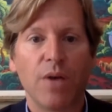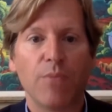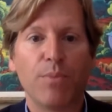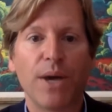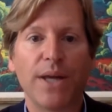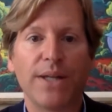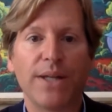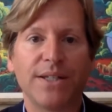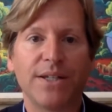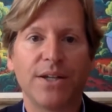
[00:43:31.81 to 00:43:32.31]

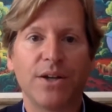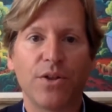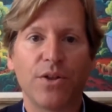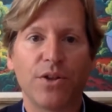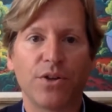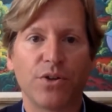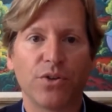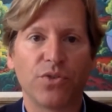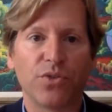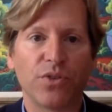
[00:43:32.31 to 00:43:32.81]
But, you know,
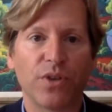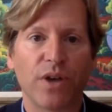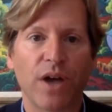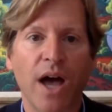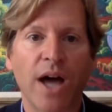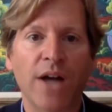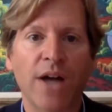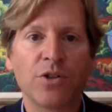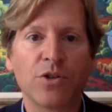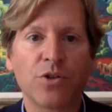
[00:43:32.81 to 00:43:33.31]
there's
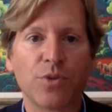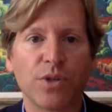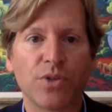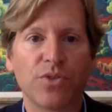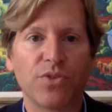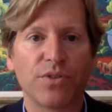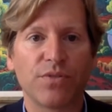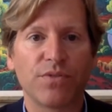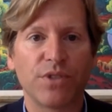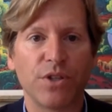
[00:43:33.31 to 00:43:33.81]

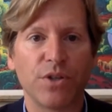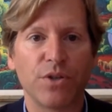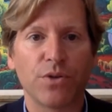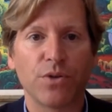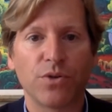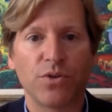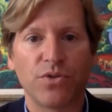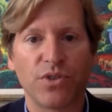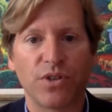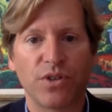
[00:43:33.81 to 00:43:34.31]
hundreds of
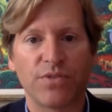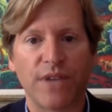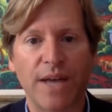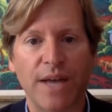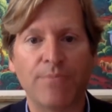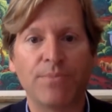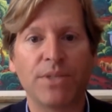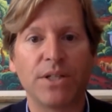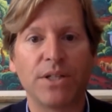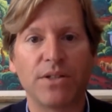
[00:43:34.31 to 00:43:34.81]
years of
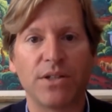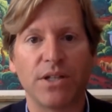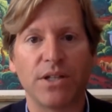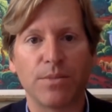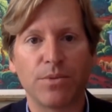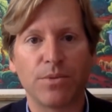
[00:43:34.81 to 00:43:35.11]
enmity